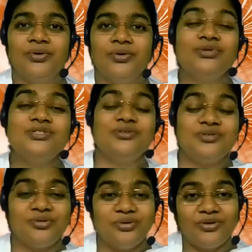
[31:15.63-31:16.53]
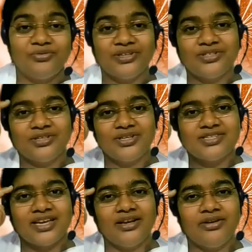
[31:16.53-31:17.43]
What's the story of kitchen
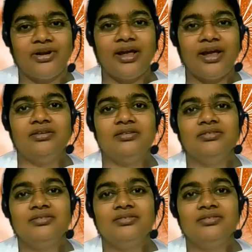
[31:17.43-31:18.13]
inside our head?